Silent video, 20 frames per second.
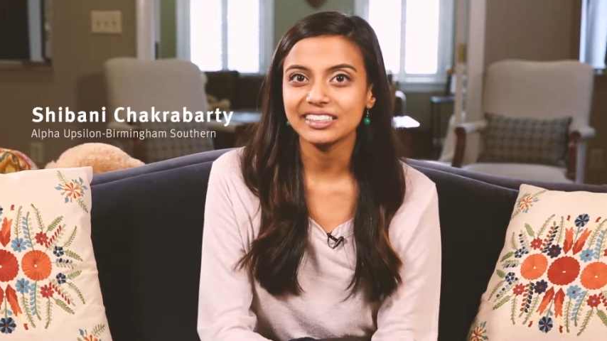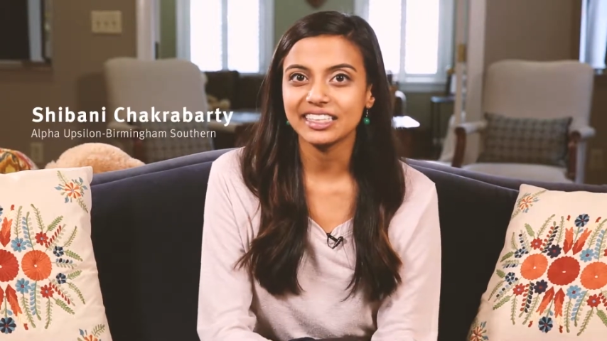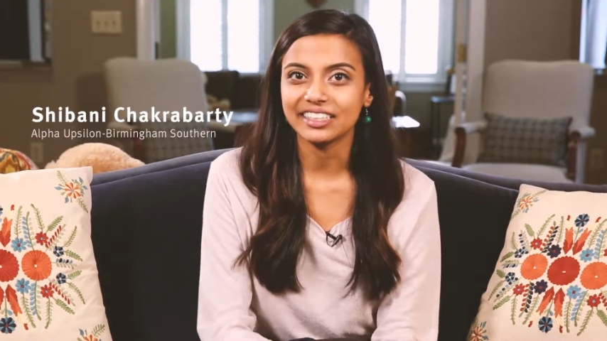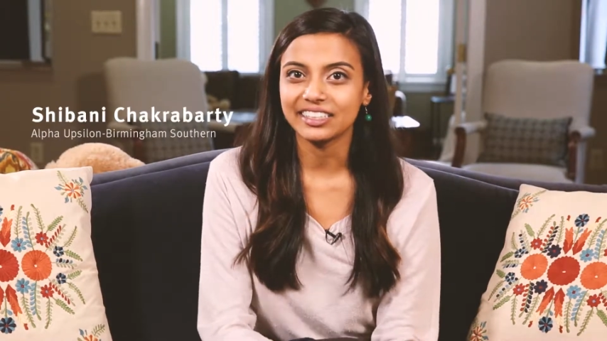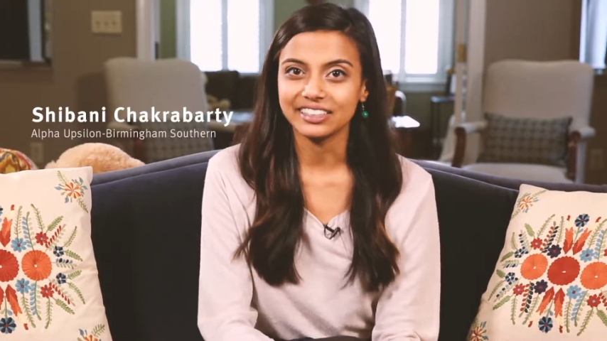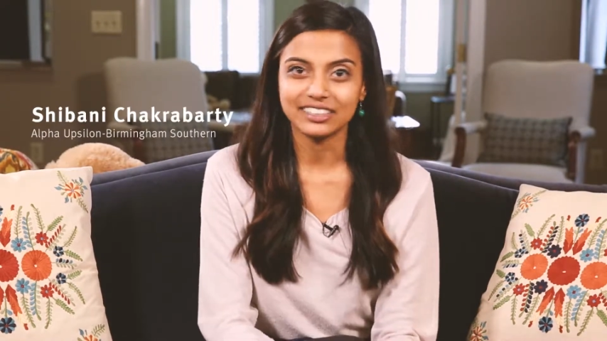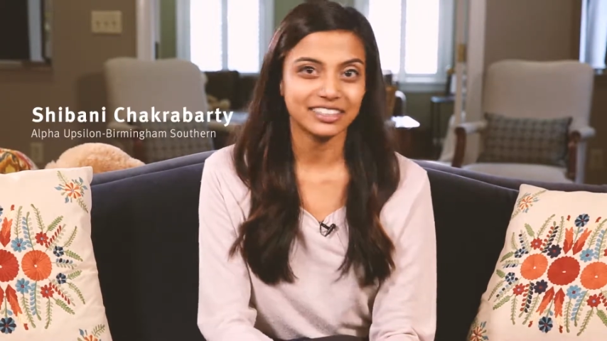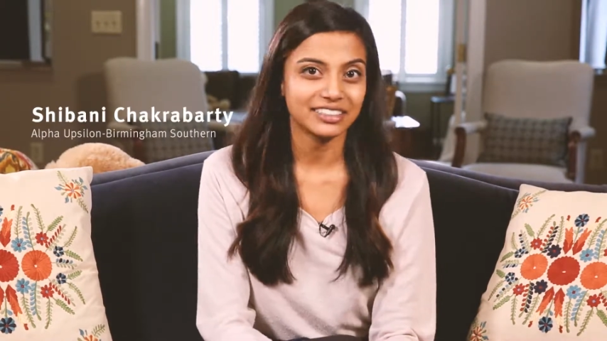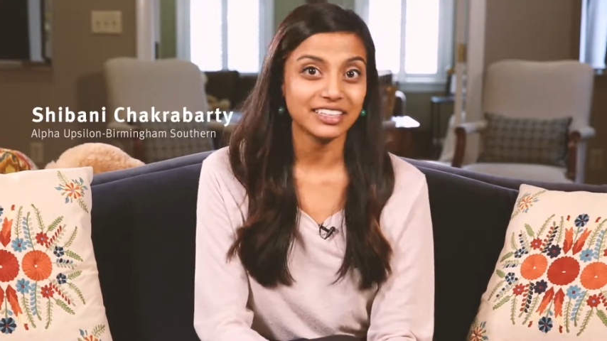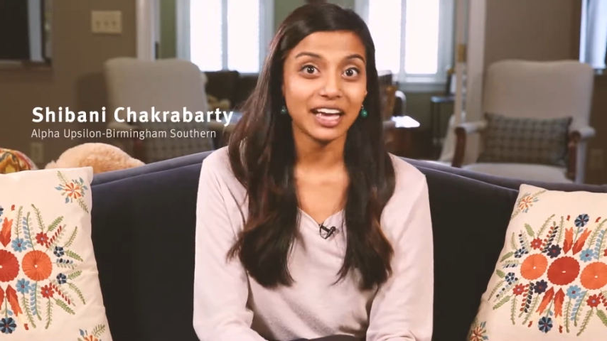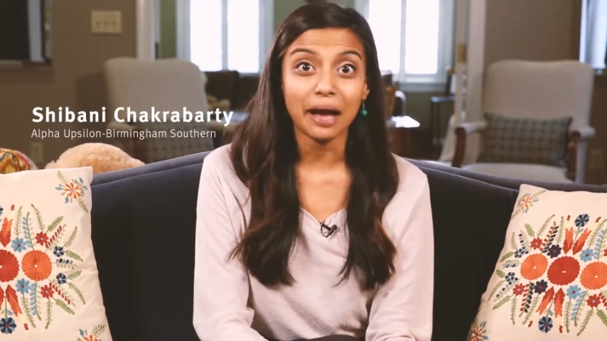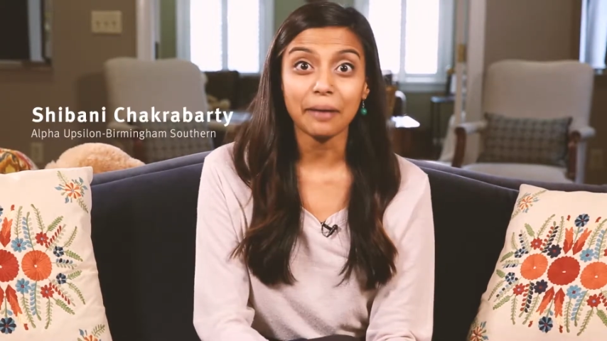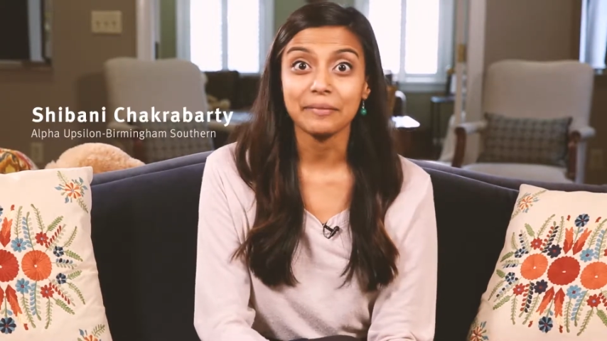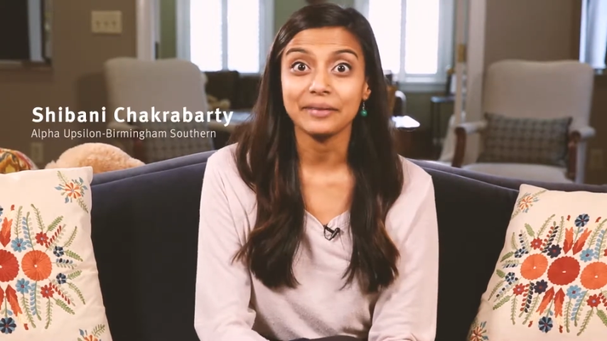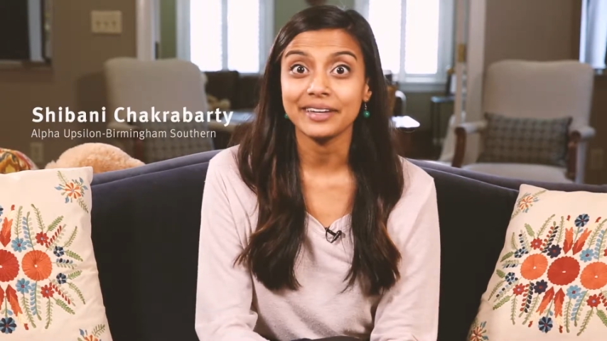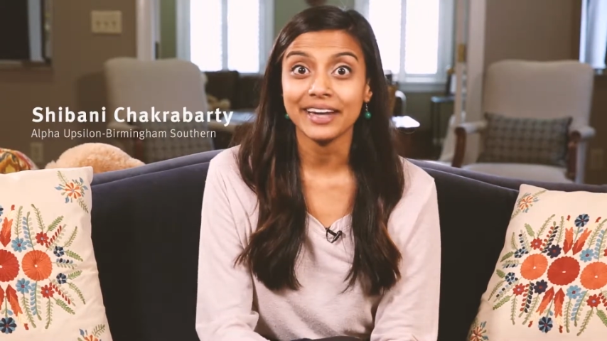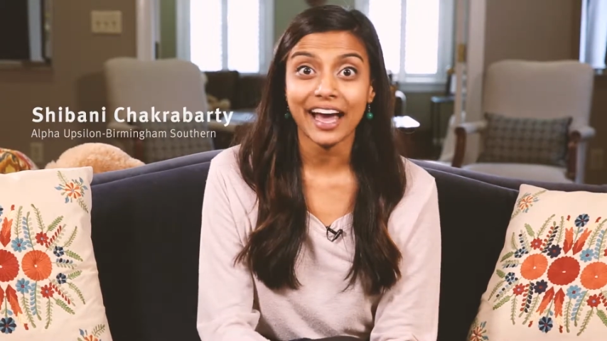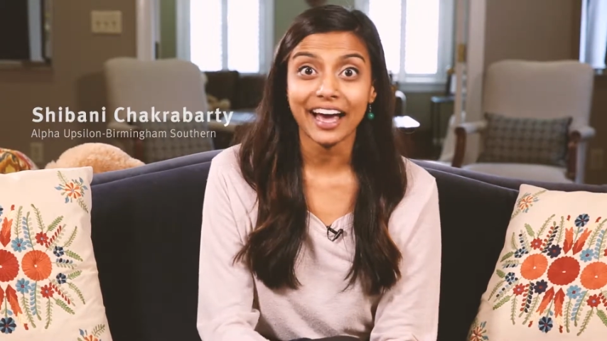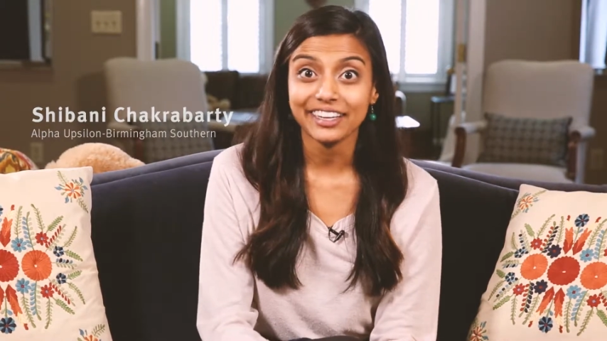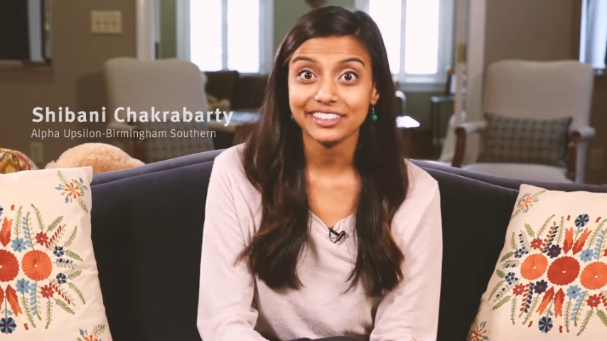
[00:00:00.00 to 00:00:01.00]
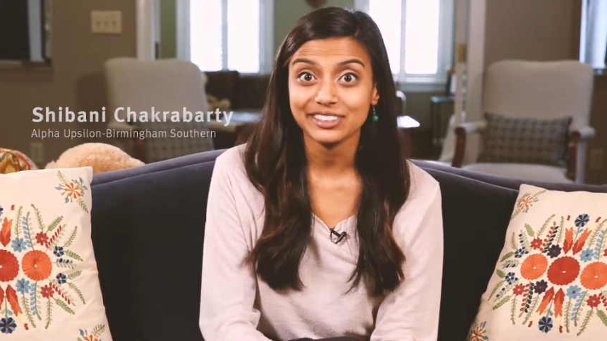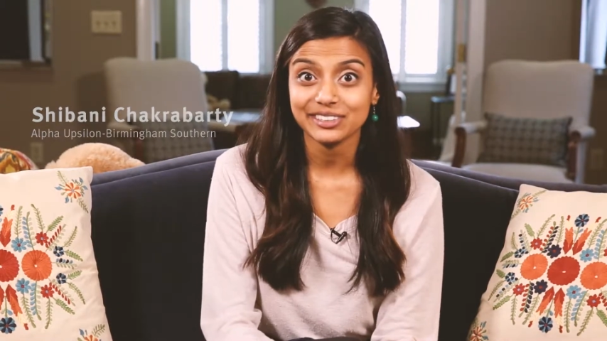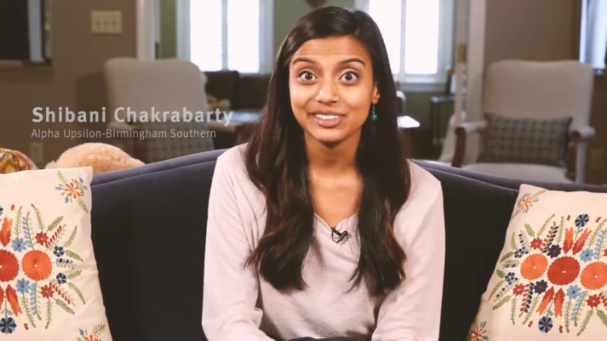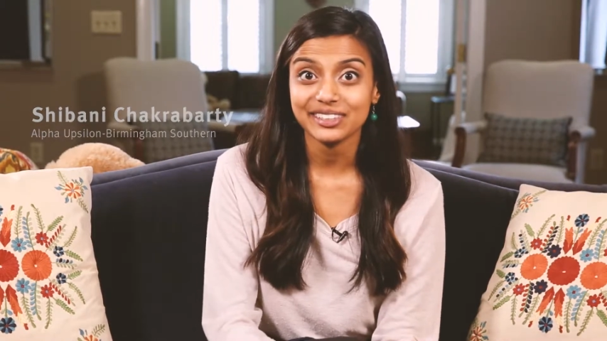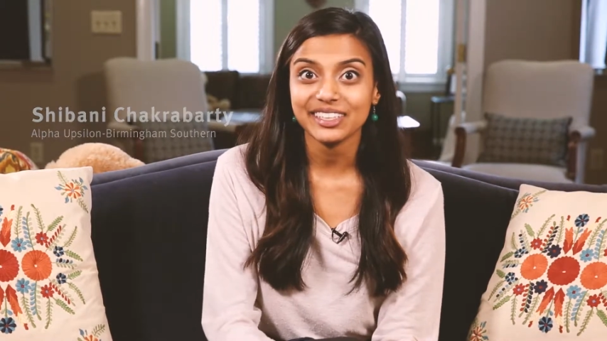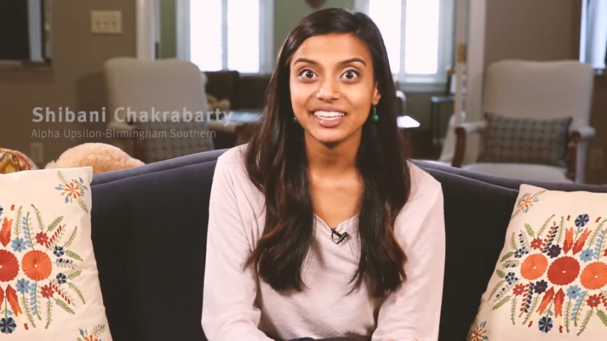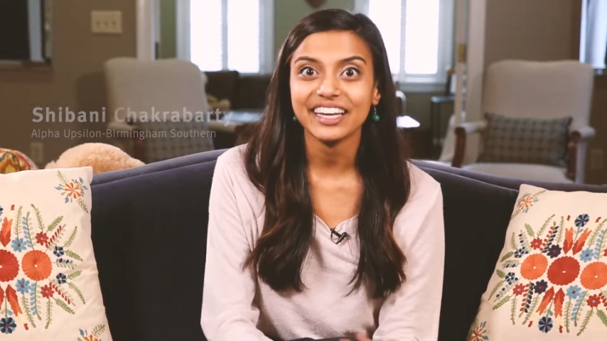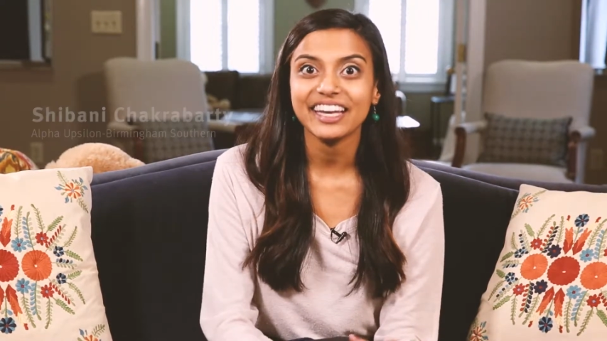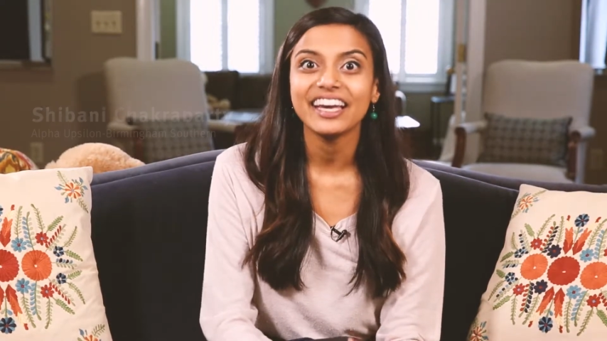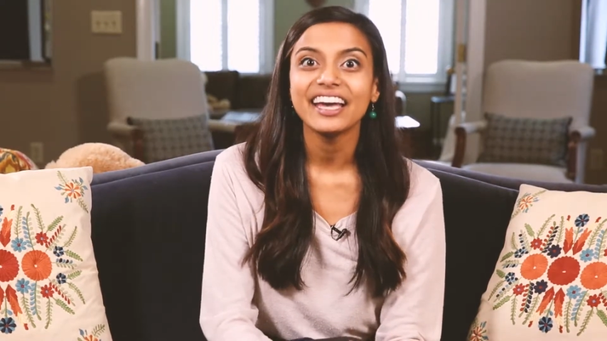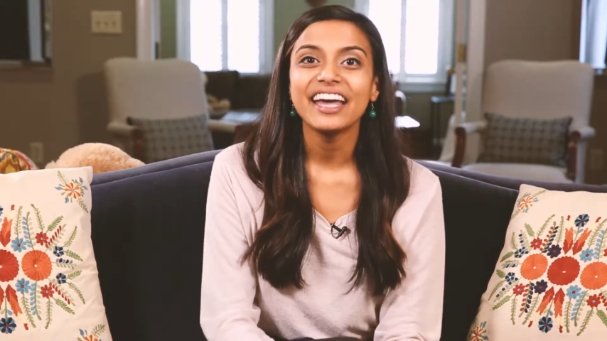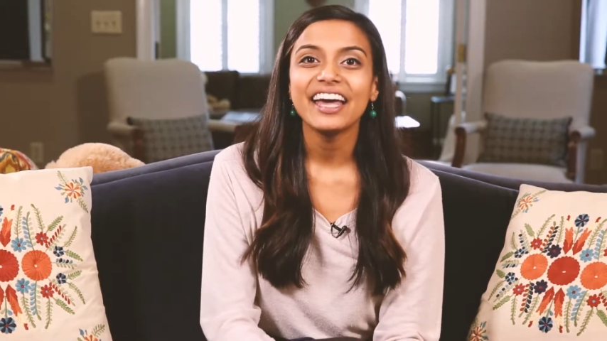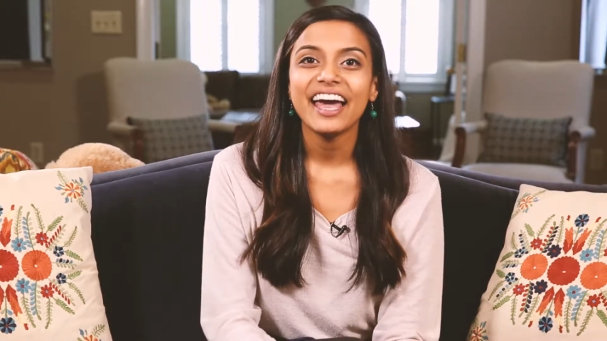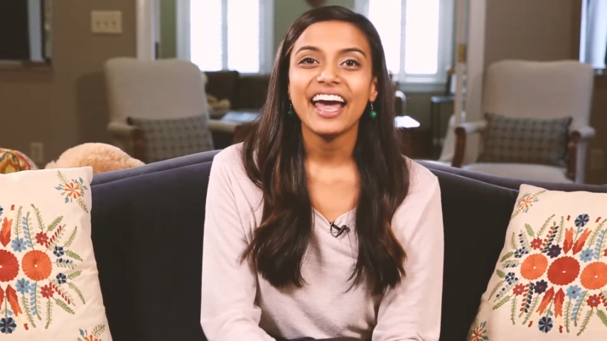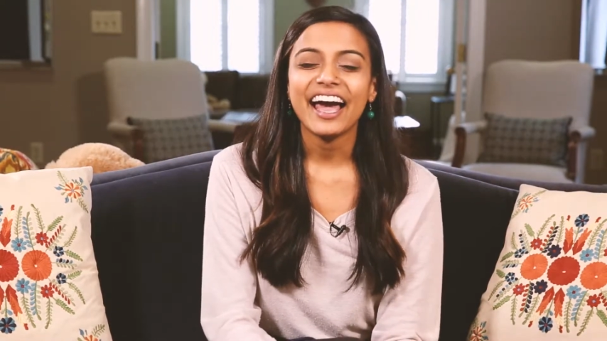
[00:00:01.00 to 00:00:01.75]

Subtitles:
It could just happen naturally.